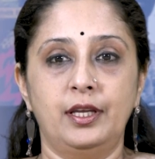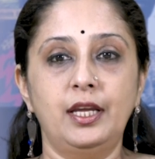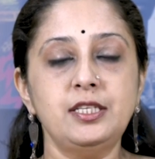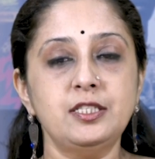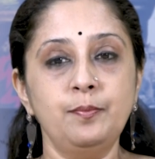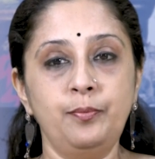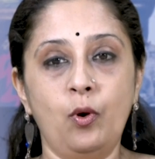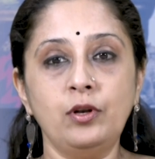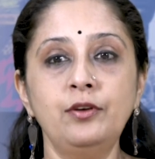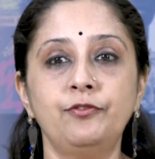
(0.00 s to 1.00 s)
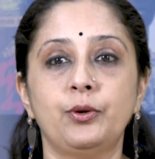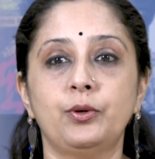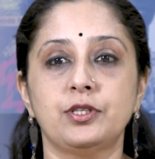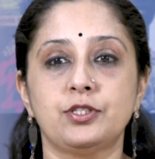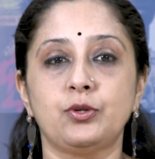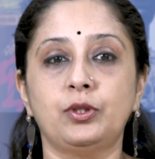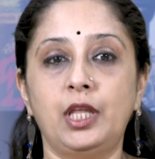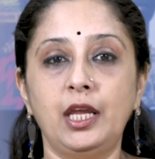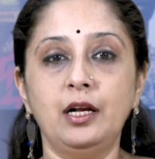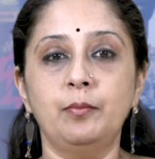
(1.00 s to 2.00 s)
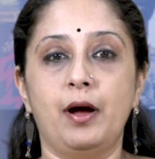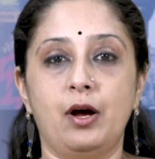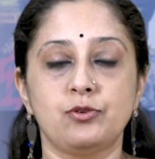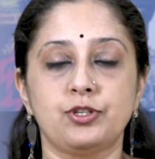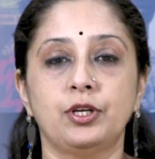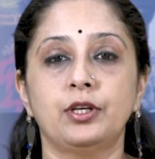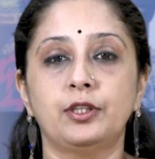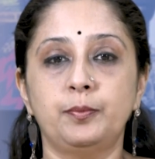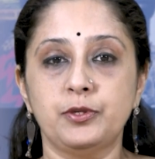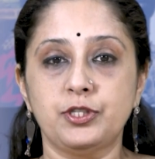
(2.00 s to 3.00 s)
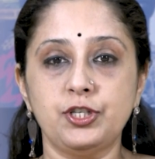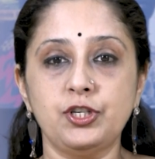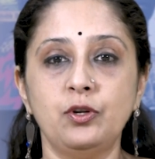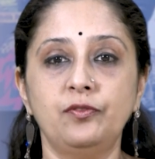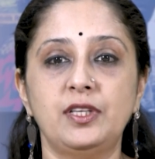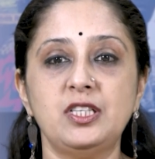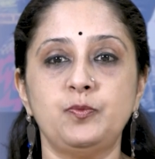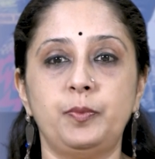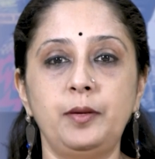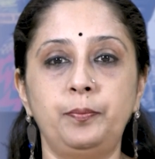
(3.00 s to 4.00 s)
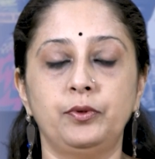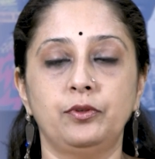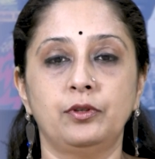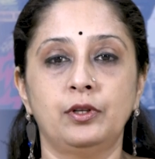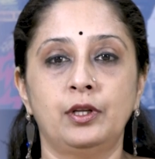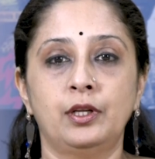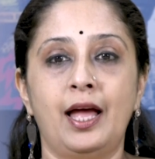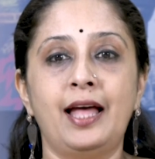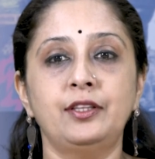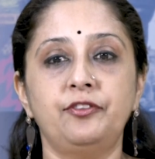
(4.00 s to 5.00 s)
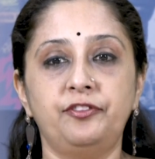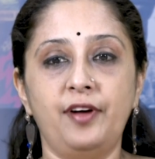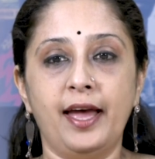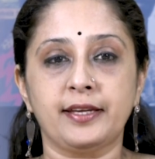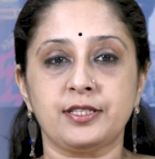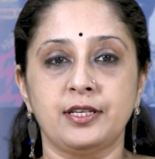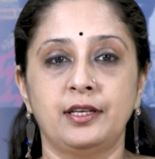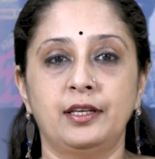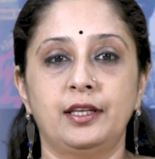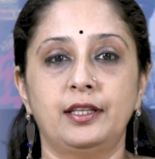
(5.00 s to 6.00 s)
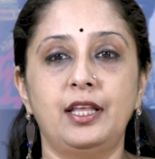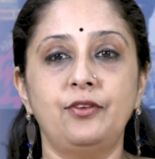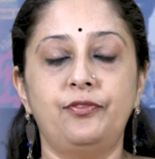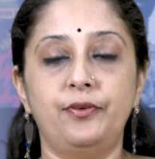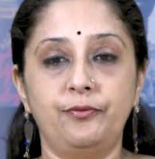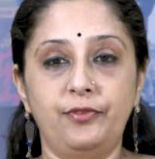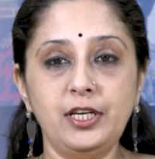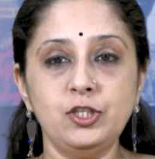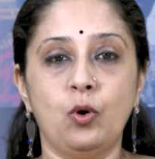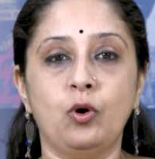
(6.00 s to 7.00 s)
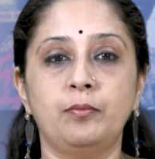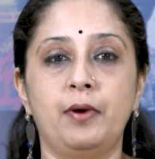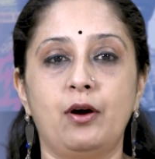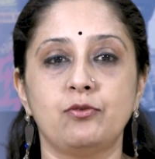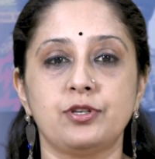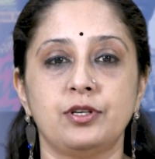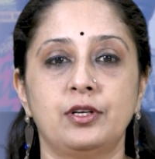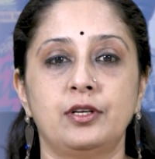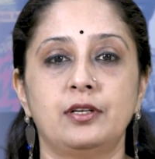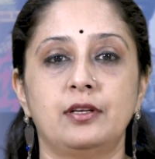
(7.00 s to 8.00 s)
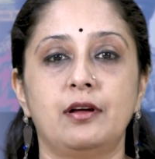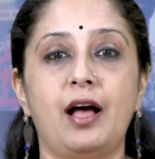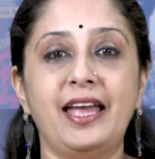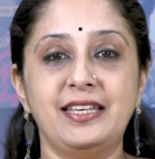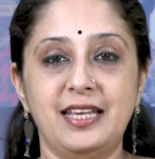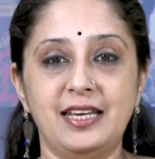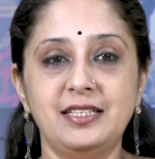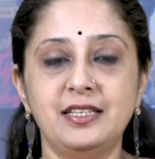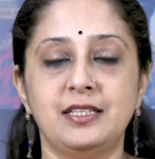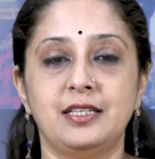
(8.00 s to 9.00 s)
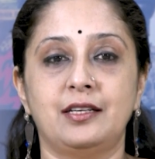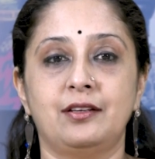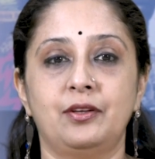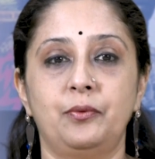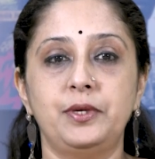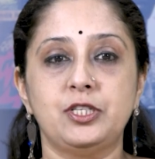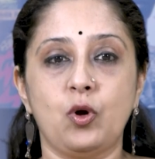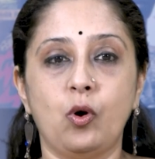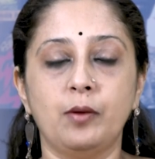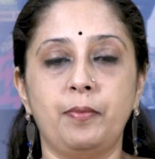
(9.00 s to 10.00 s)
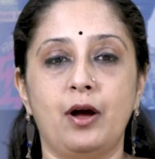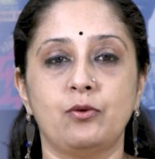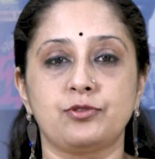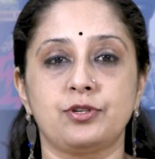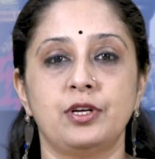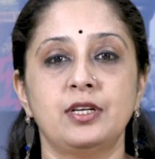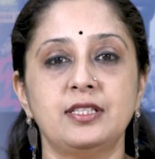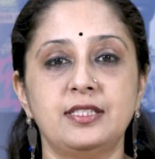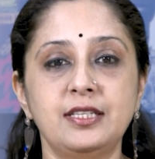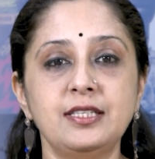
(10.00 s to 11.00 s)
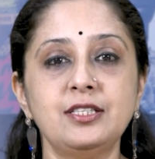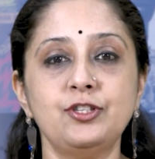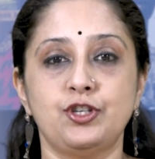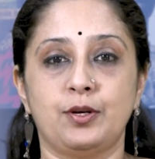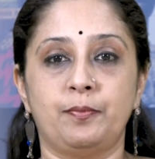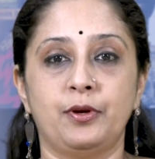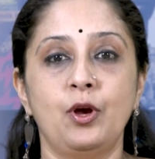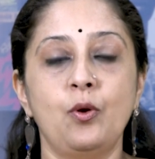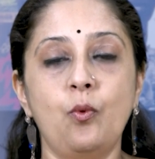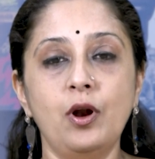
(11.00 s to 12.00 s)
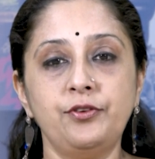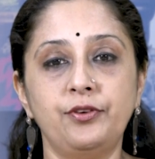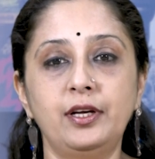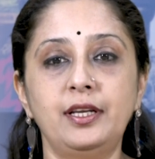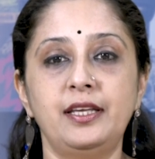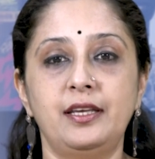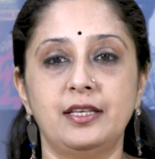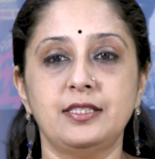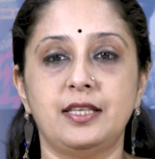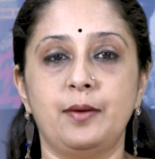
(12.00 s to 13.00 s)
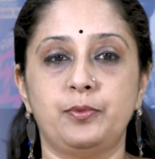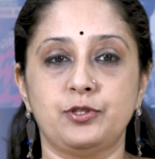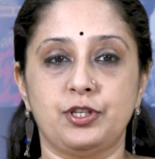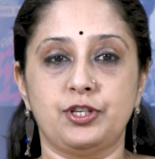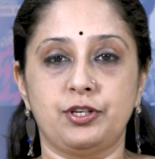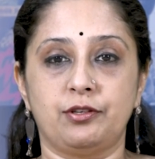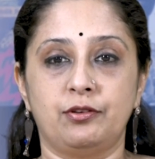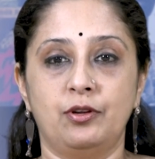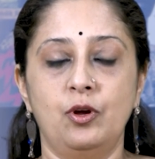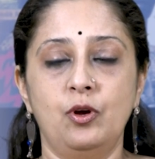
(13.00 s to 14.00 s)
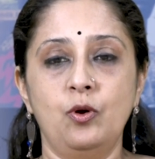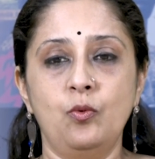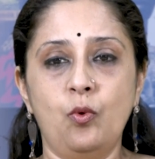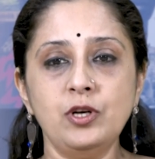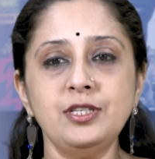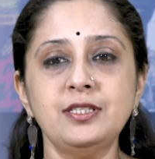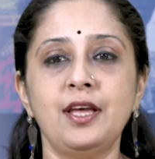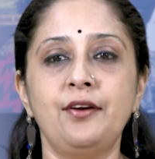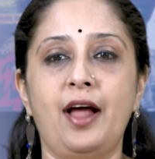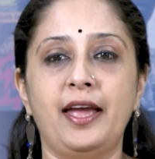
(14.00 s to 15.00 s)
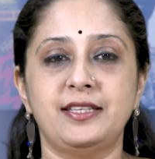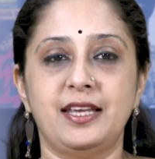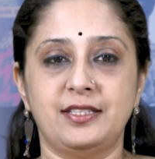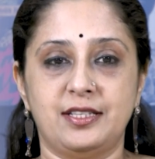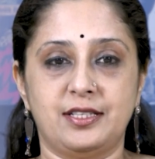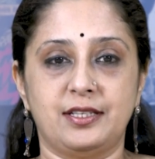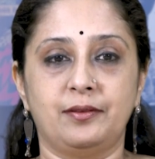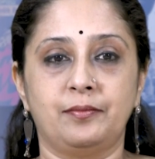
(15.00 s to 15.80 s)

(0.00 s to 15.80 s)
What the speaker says: It is important, viewers, to think about the position of these people and the fact that when we talk about identity, we talk about citizenship, what really is their position? What is their identity?